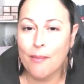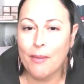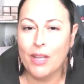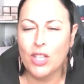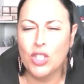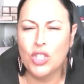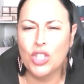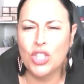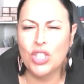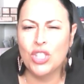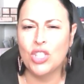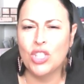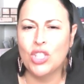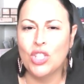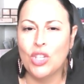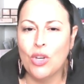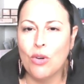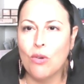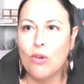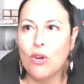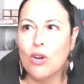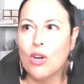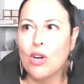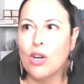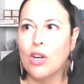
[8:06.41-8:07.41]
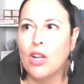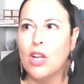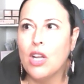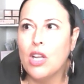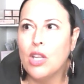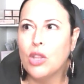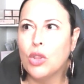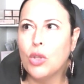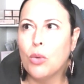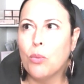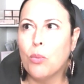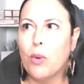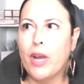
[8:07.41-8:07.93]
And just your
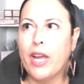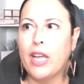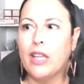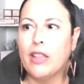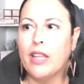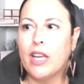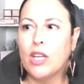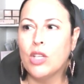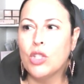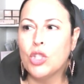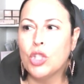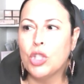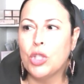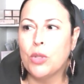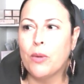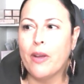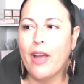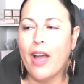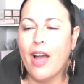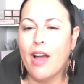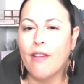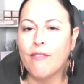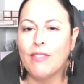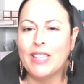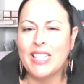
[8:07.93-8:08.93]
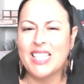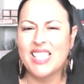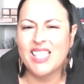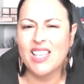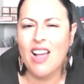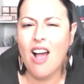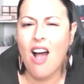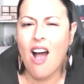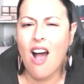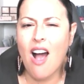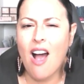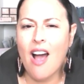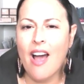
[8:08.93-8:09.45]
the way that you have this
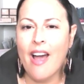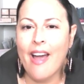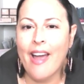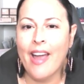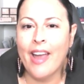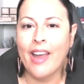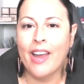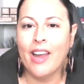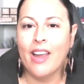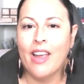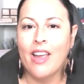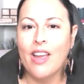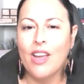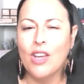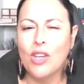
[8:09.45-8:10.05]
eye,